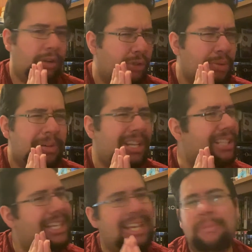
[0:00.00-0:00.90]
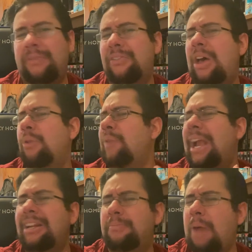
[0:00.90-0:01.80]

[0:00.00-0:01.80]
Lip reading: If you put a team of random